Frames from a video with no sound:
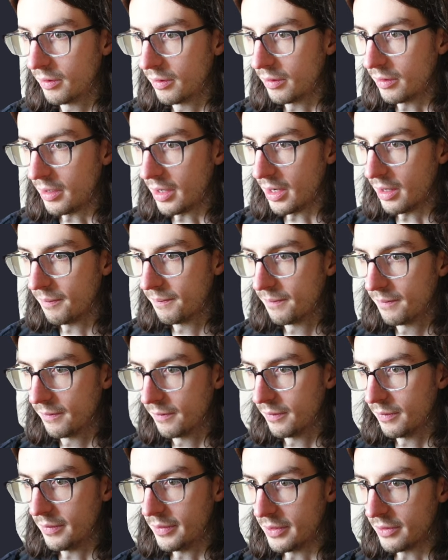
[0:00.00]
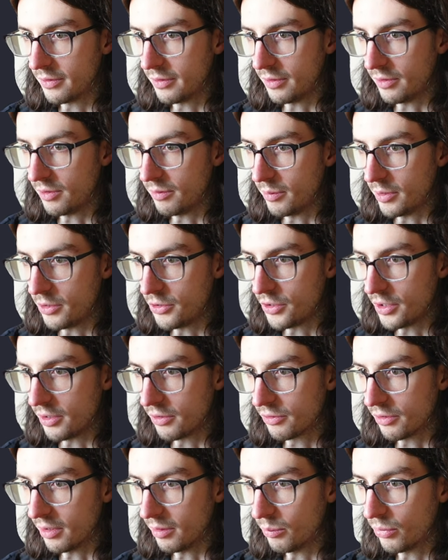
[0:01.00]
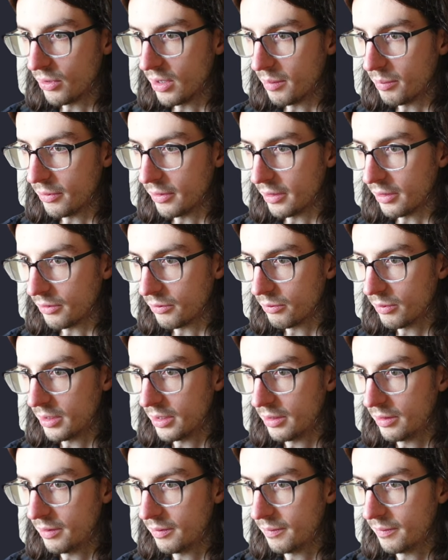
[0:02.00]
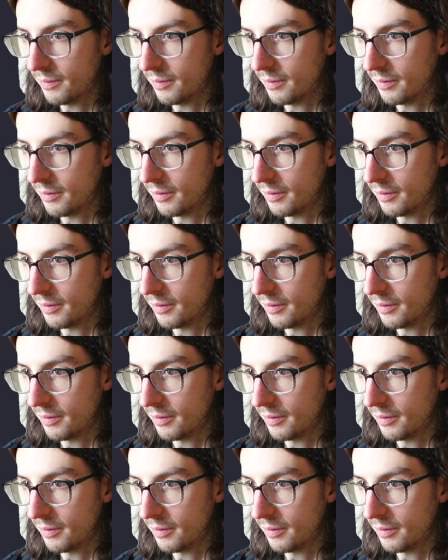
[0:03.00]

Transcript: Yeah, this needs to be JSON property as well.